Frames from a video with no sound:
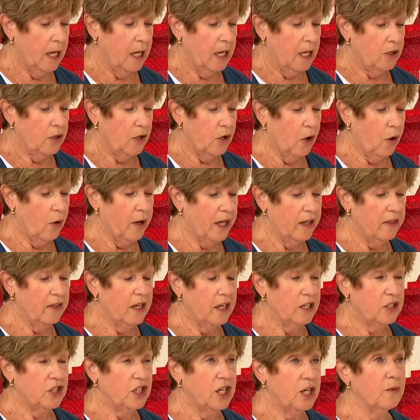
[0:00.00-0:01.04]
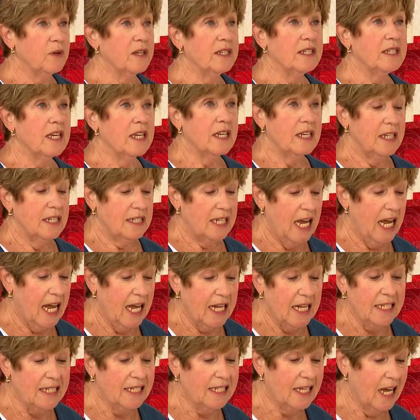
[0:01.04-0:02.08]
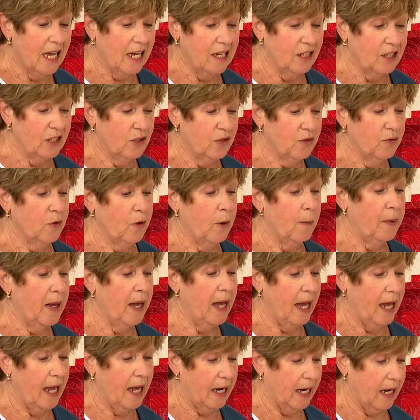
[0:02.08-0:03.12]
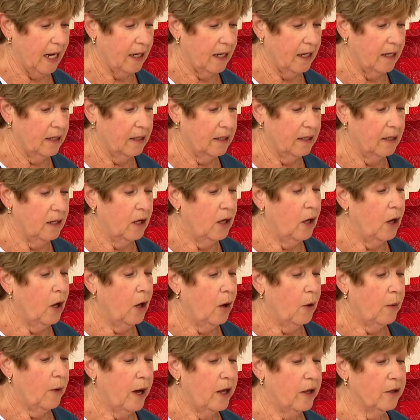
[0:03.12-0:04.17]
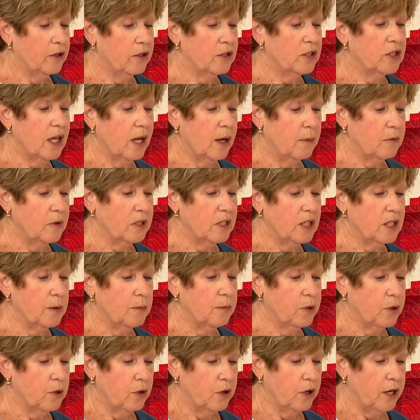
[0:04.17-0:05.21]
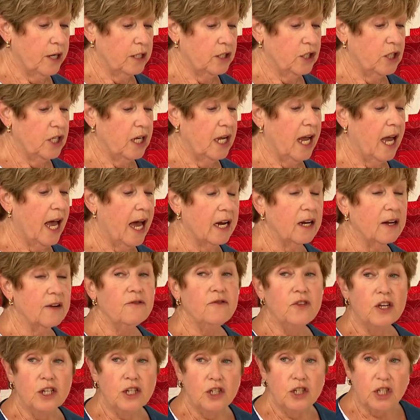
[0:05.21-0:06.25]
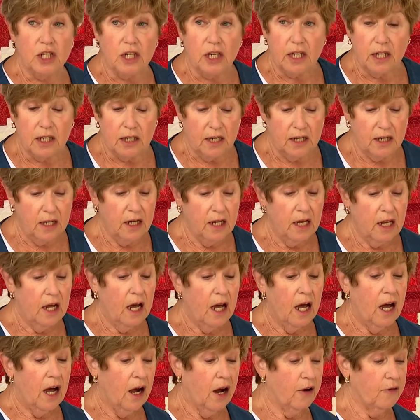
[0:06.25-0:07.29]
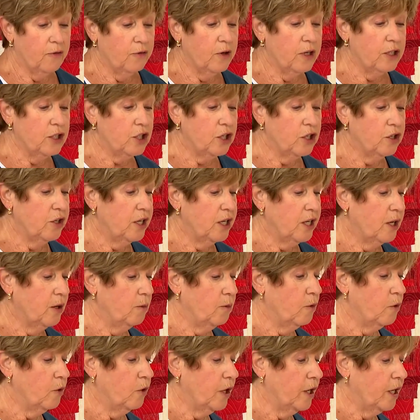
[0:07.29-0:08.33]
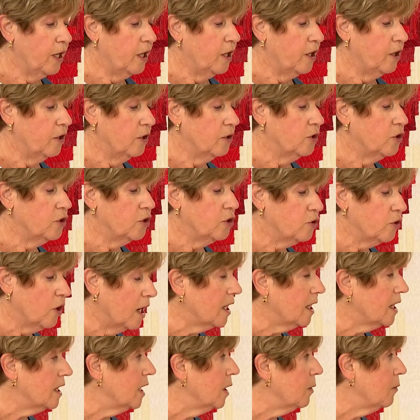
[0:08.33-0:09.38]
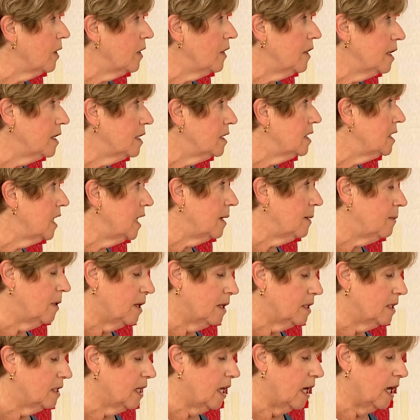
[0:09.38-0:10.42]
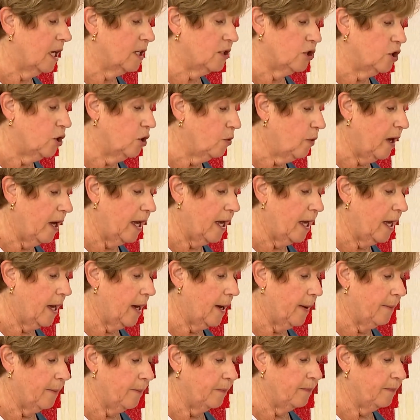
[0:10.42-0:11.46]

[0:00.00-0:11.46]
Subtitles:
Knowing that she was 10 seconds from panic while her son was deployed, she had a vision of returning warrior struggling with his demons at 2 a.m.